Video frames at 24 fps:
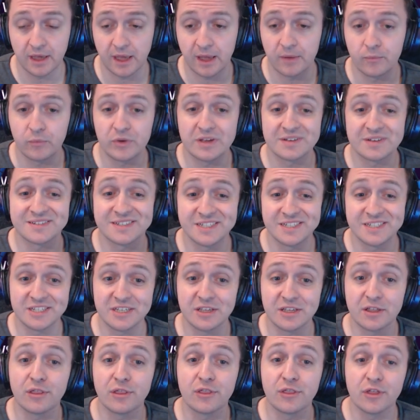and we are
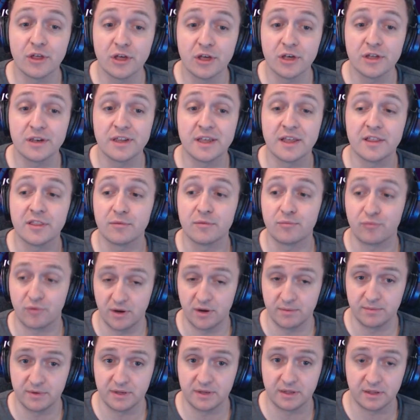sitting 3rd in the
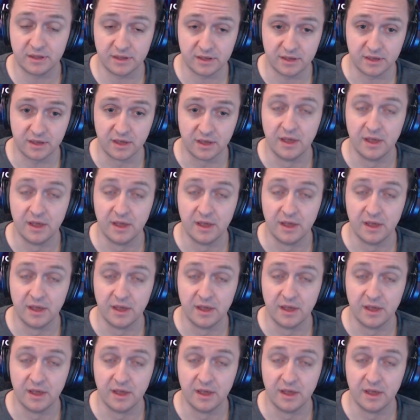Premier League.